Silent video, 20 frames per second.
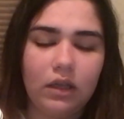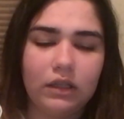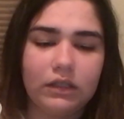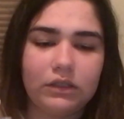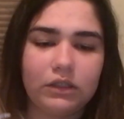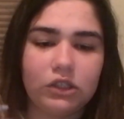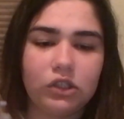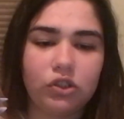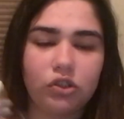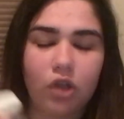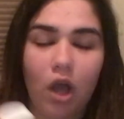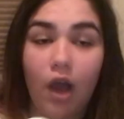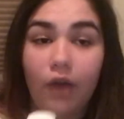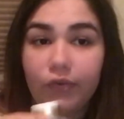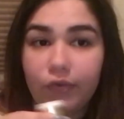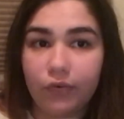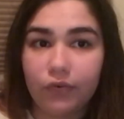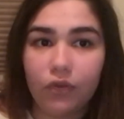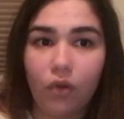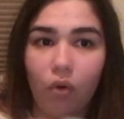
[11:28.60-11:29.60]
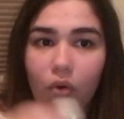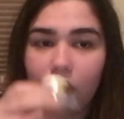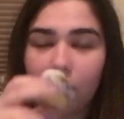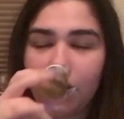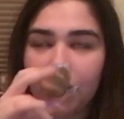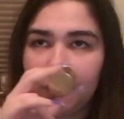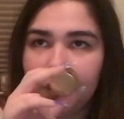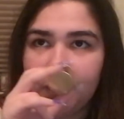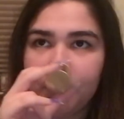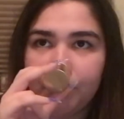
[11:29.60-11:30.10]
soft
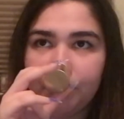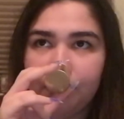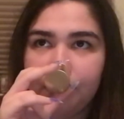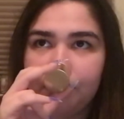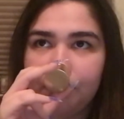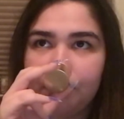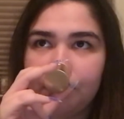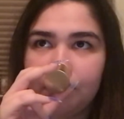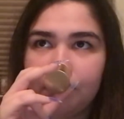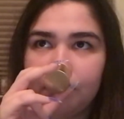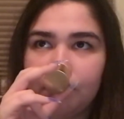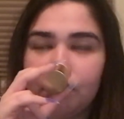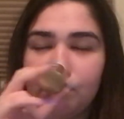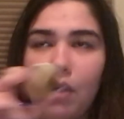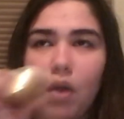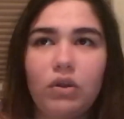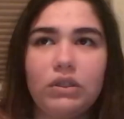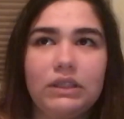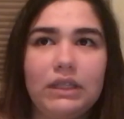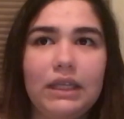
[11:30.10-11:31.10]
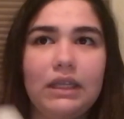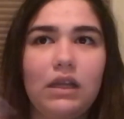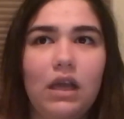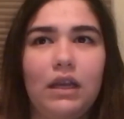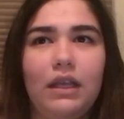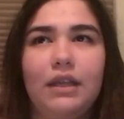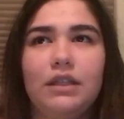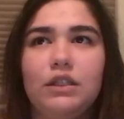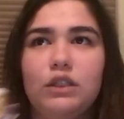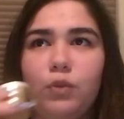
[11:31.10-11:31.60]
floral. Mostly
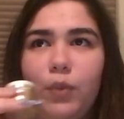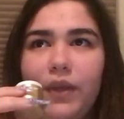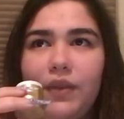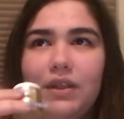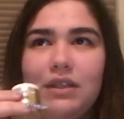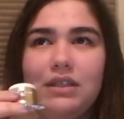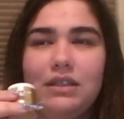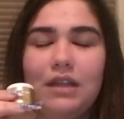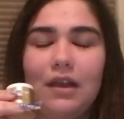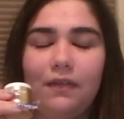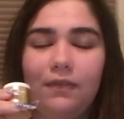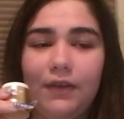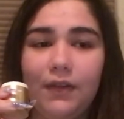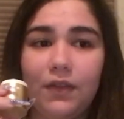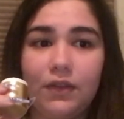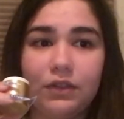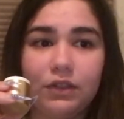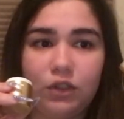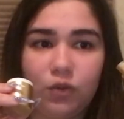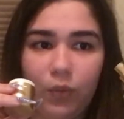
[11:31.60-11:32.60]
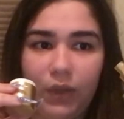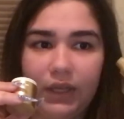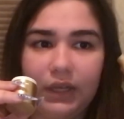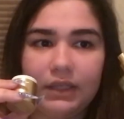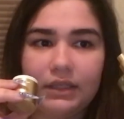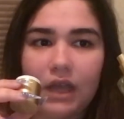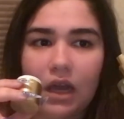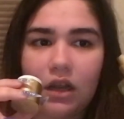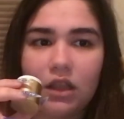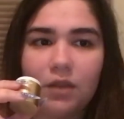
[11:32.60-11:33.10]
nutty and sweet. This is definitely the
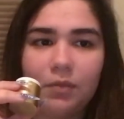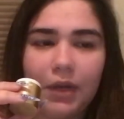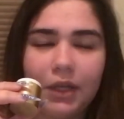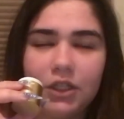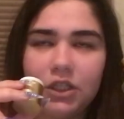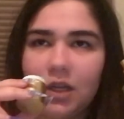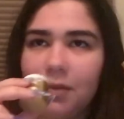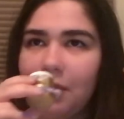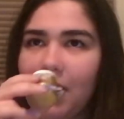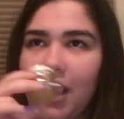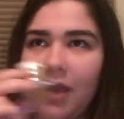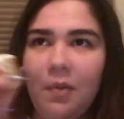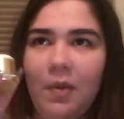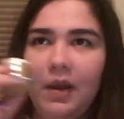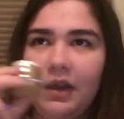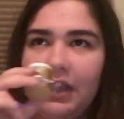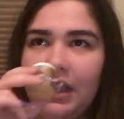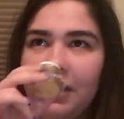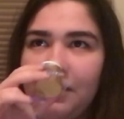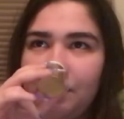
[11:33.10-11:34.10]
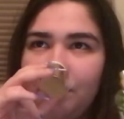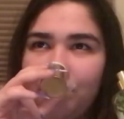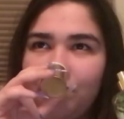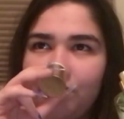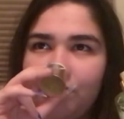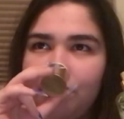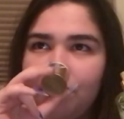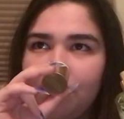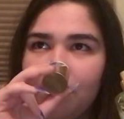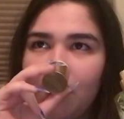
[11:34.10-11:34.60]
sweetest out of the bunch, in my opinion.
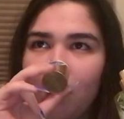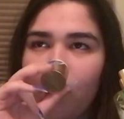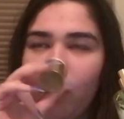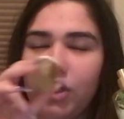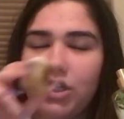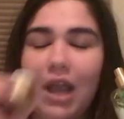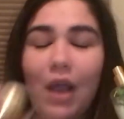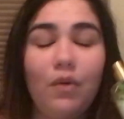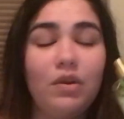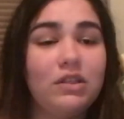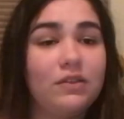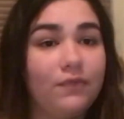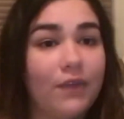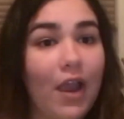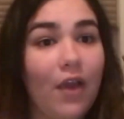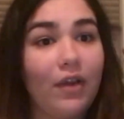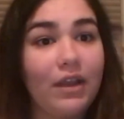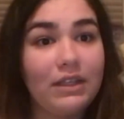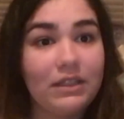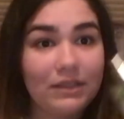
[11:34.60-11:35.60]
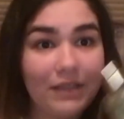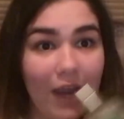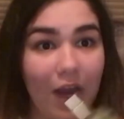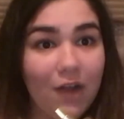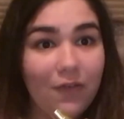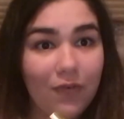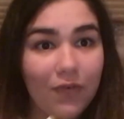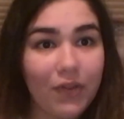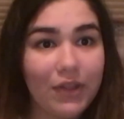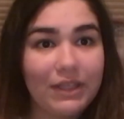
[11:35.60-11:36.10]
Which I was very
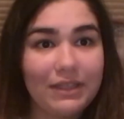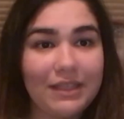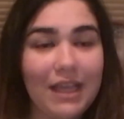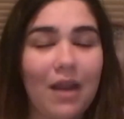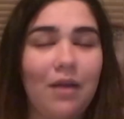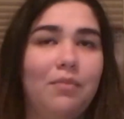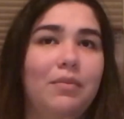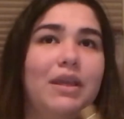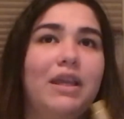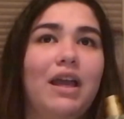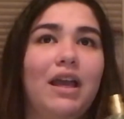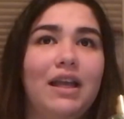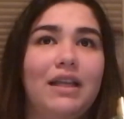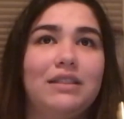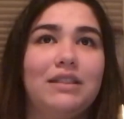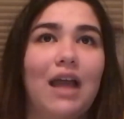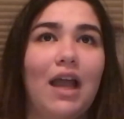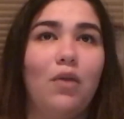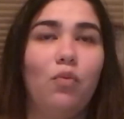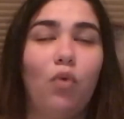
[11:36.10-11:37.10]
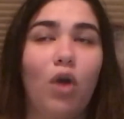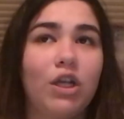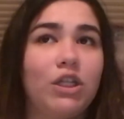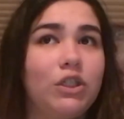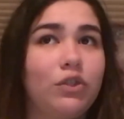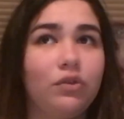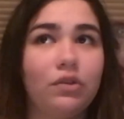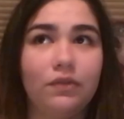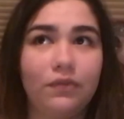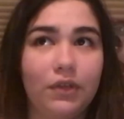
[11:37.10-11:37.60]
scared for this scent, because I
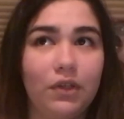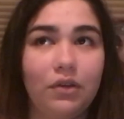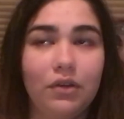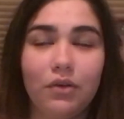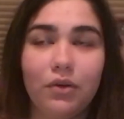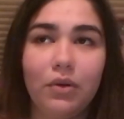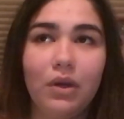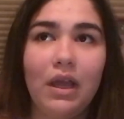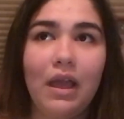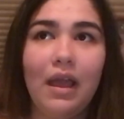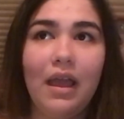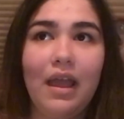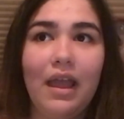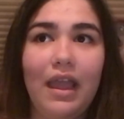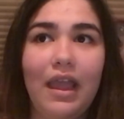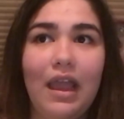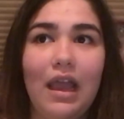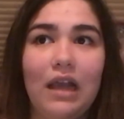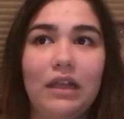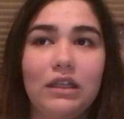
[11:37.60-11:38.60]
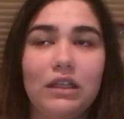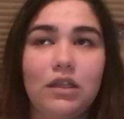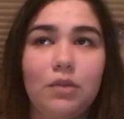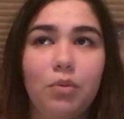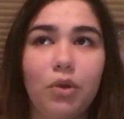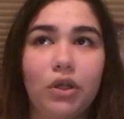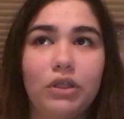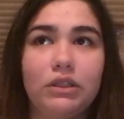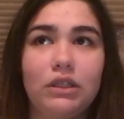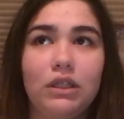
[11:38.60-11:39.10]
watched a review and the
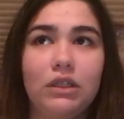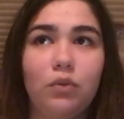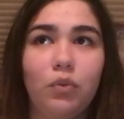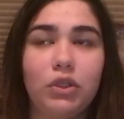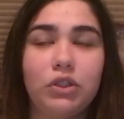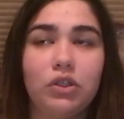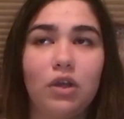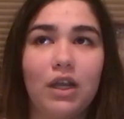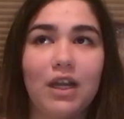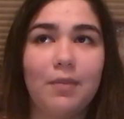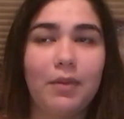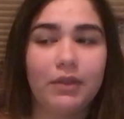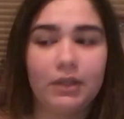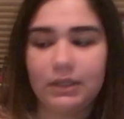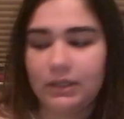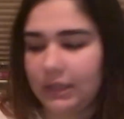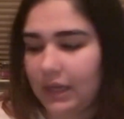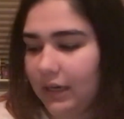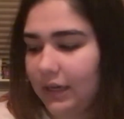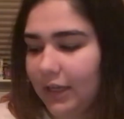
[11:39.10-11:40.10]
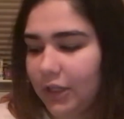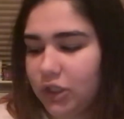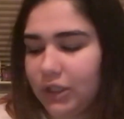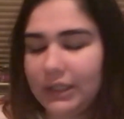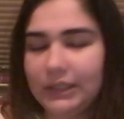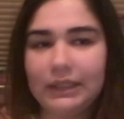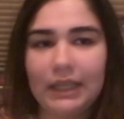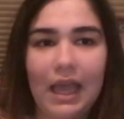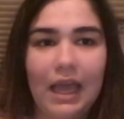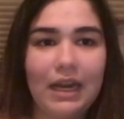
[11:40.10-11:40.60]
person was talking about the scent and she
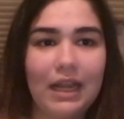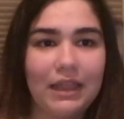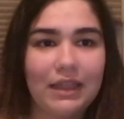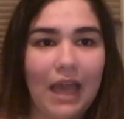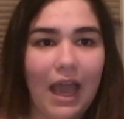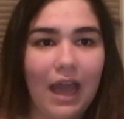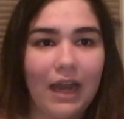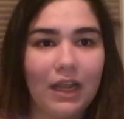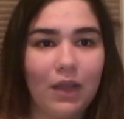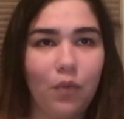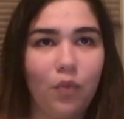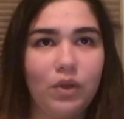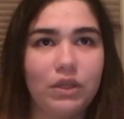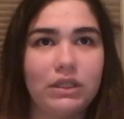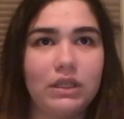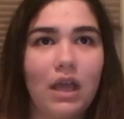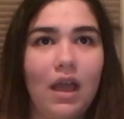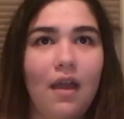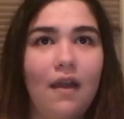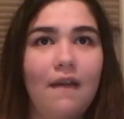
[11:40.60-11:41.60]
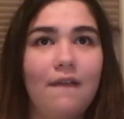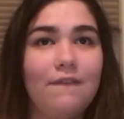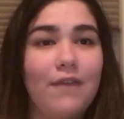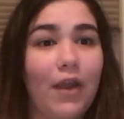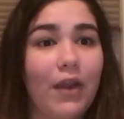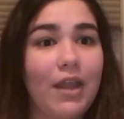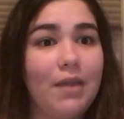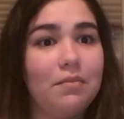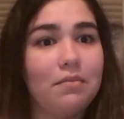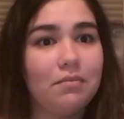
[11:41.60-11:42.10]
said that it was
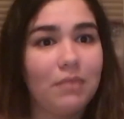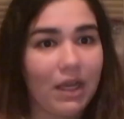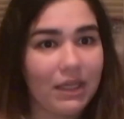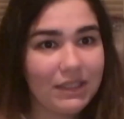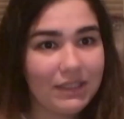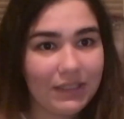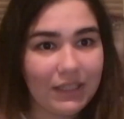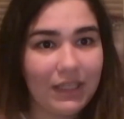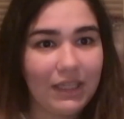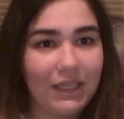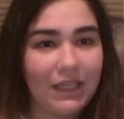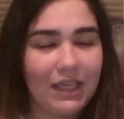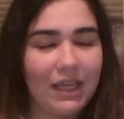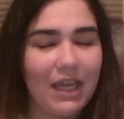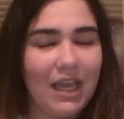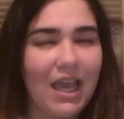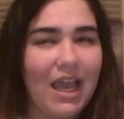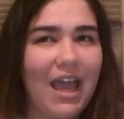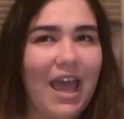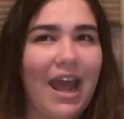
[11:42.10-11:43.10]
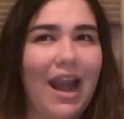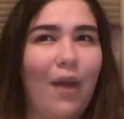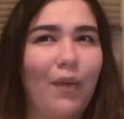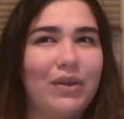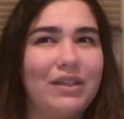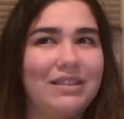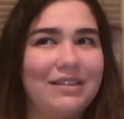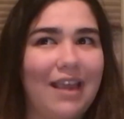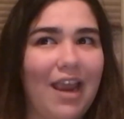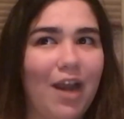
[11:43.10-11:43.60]
very musky. And I
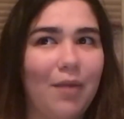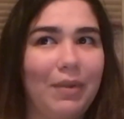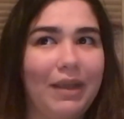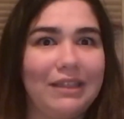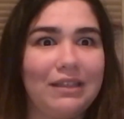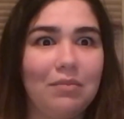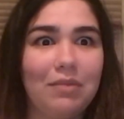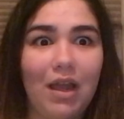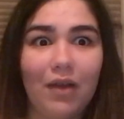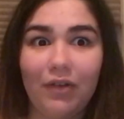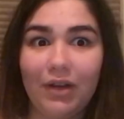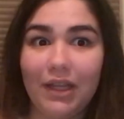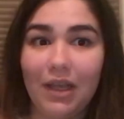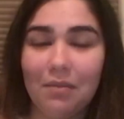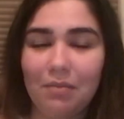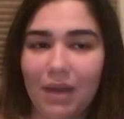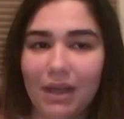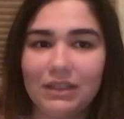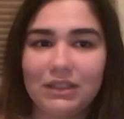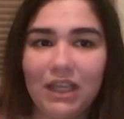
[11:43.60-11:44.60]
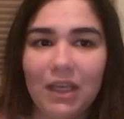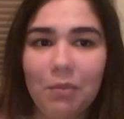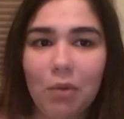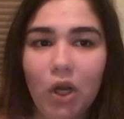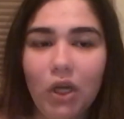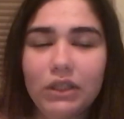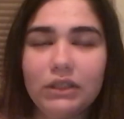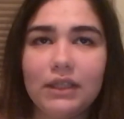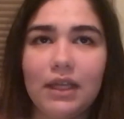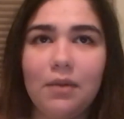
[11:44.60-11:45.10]
was scared because I'm not really a musky
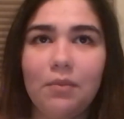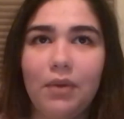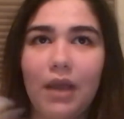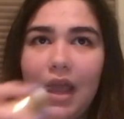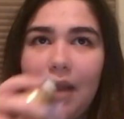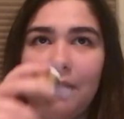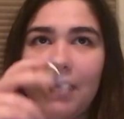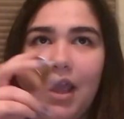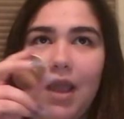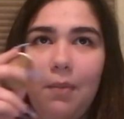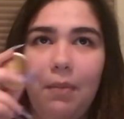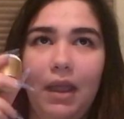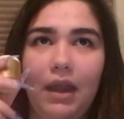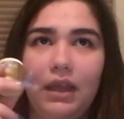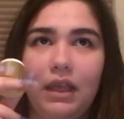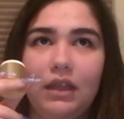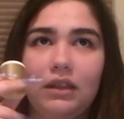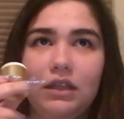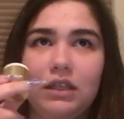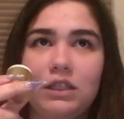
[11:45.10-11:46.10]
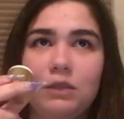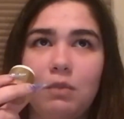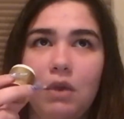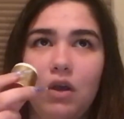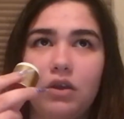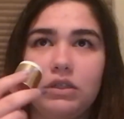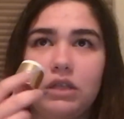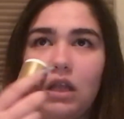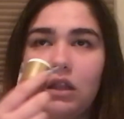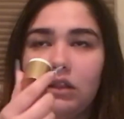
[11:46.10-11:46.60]
person, but in my opinion, this
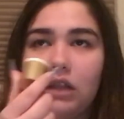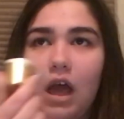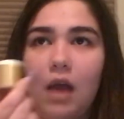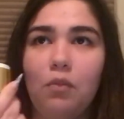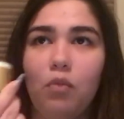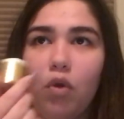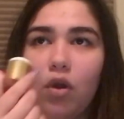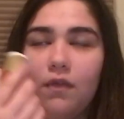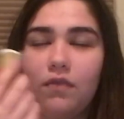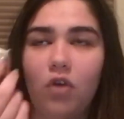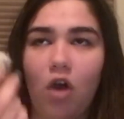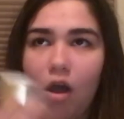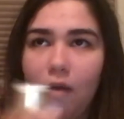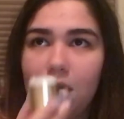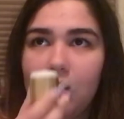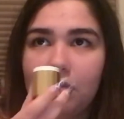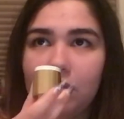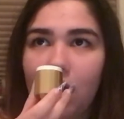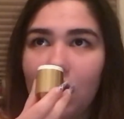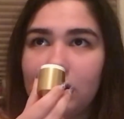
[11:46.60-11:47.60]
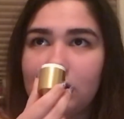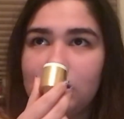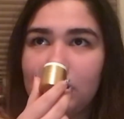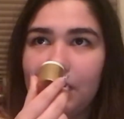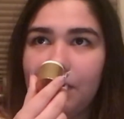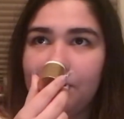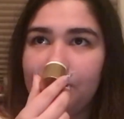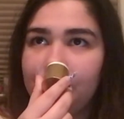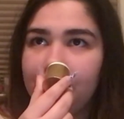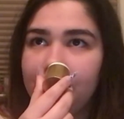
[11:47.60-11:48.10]
smells a lot more of the almond
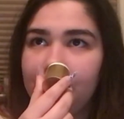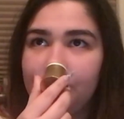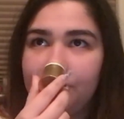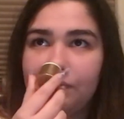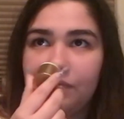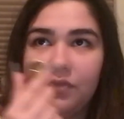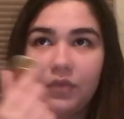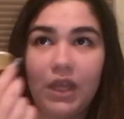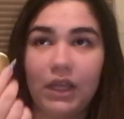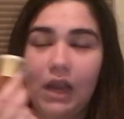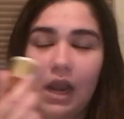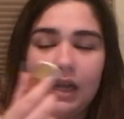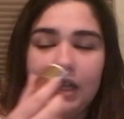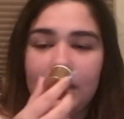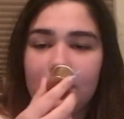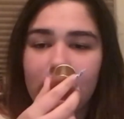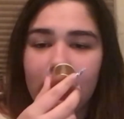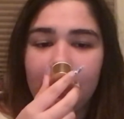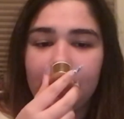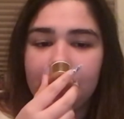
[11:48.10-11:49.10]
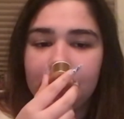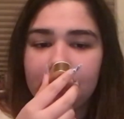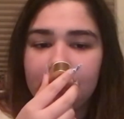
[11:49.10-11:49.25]
blossom than anything.